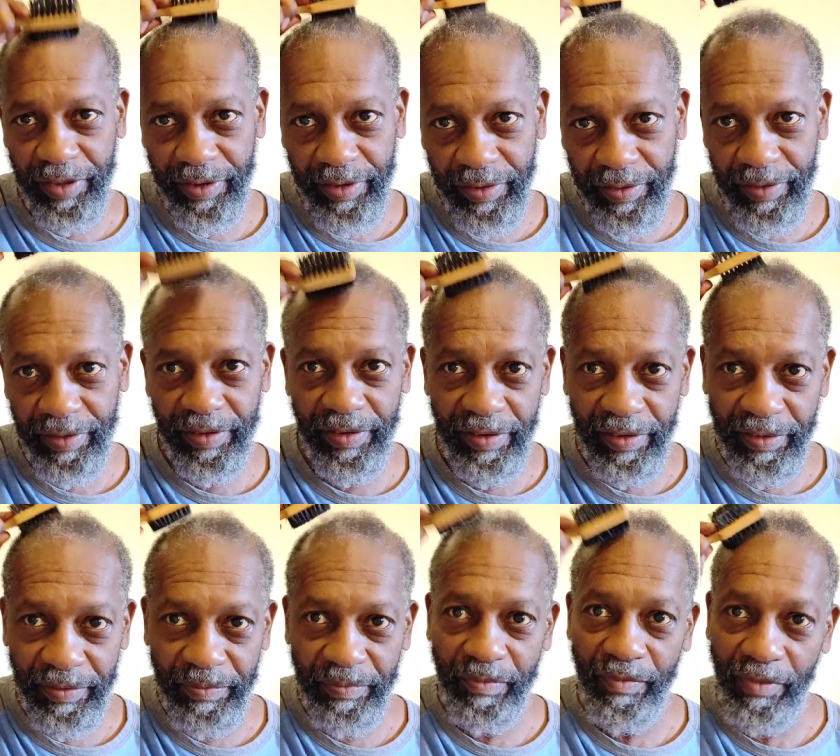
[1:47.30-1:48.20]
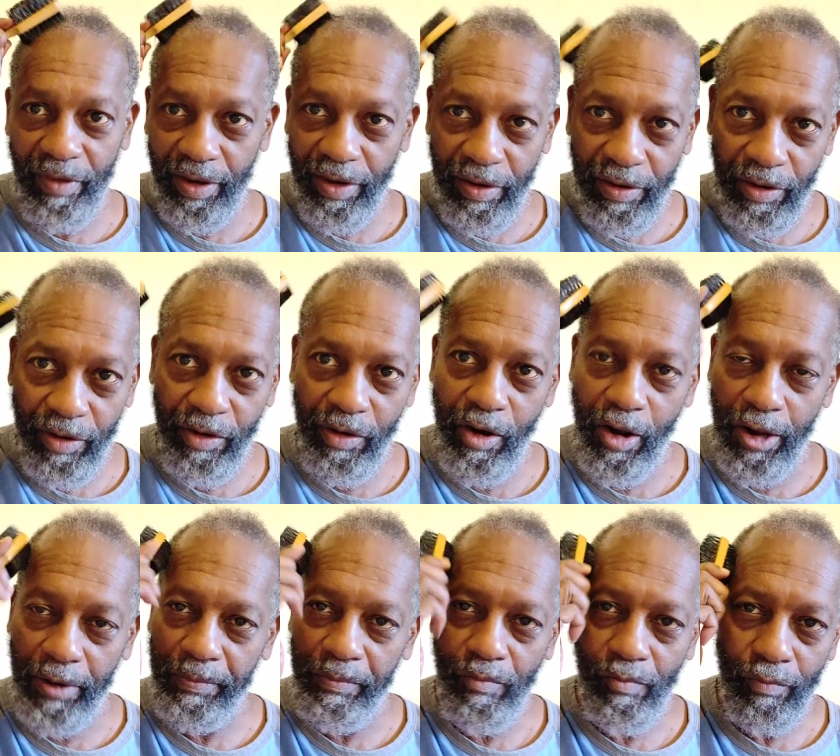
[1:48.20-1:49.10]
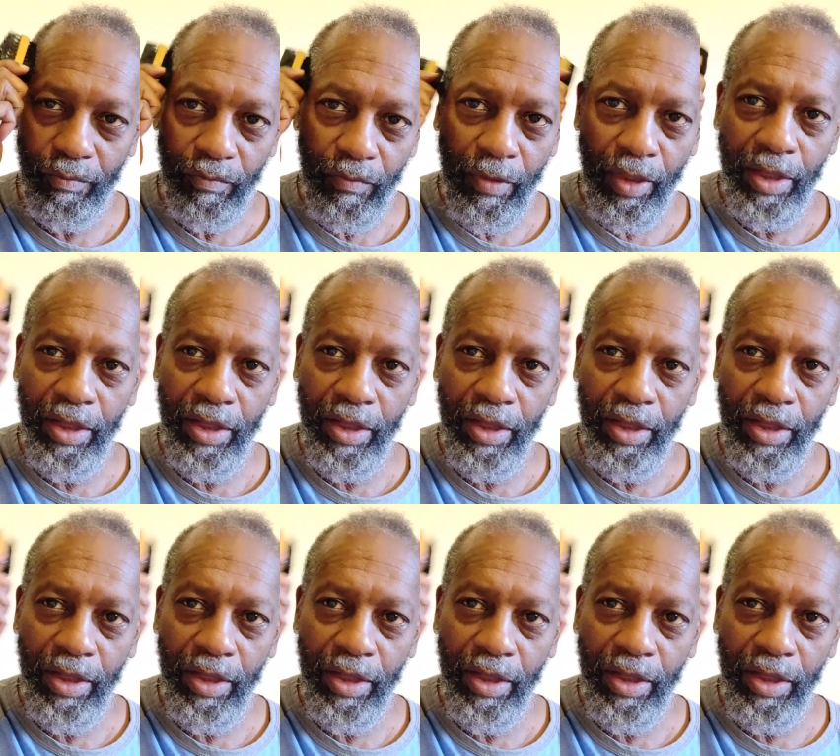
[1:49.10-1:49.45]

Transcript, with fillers: all organic. Yeah, it's all organic.